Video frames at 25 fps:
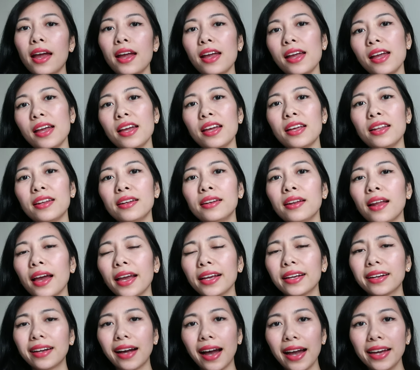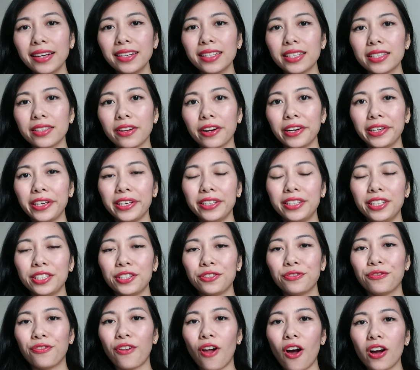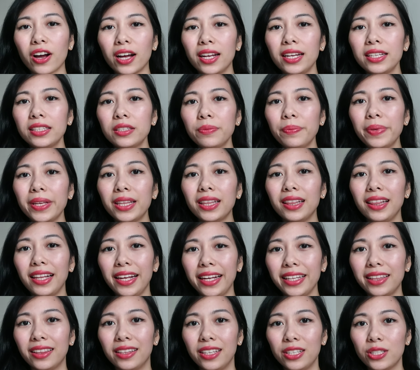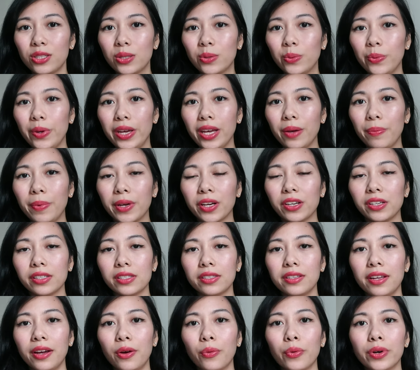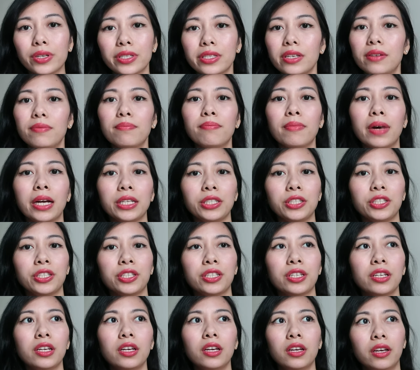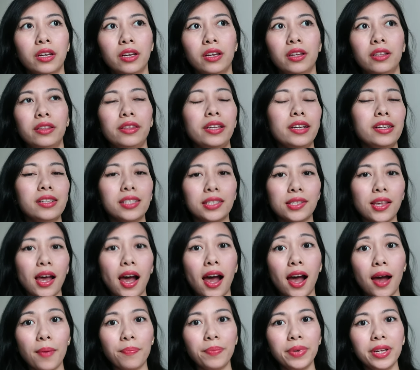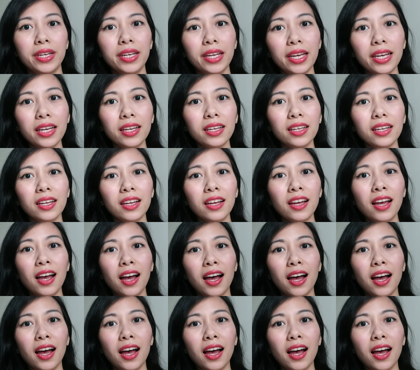and I kind of started this vlog a little bit late this week because there wasn't much things happening.